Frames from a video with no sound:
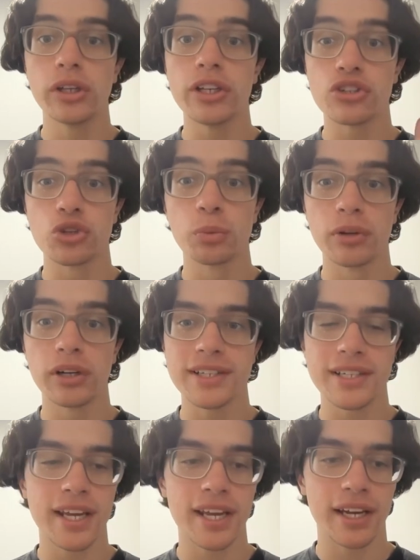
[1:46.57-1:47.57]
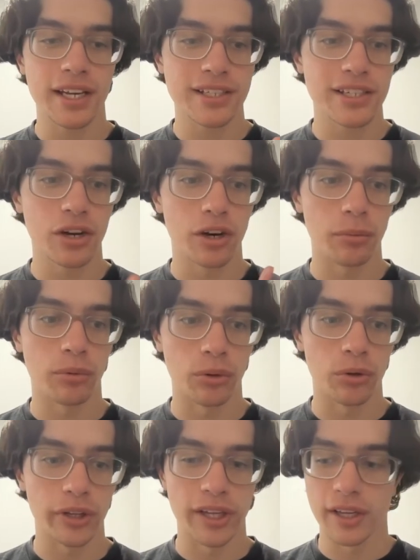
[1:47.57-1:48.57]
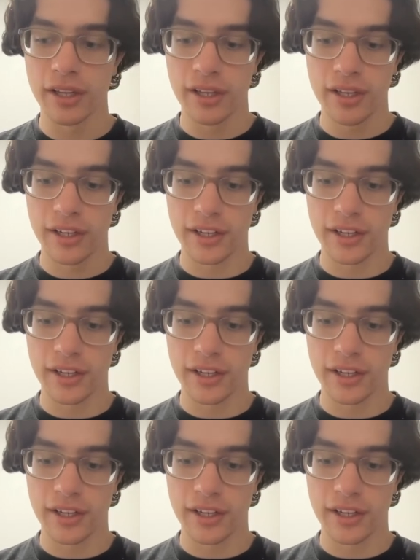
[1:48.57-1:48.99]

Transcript: Super EZA STR Broly is